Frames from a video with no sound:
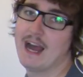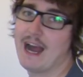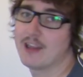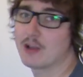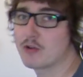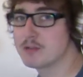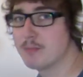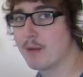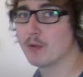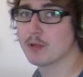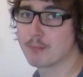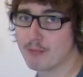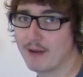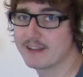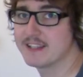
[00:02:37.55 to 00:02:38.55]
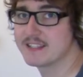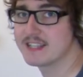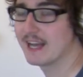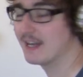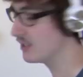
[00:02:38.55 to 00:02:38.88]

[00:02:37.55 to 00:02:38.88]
And of course, you might want to practice that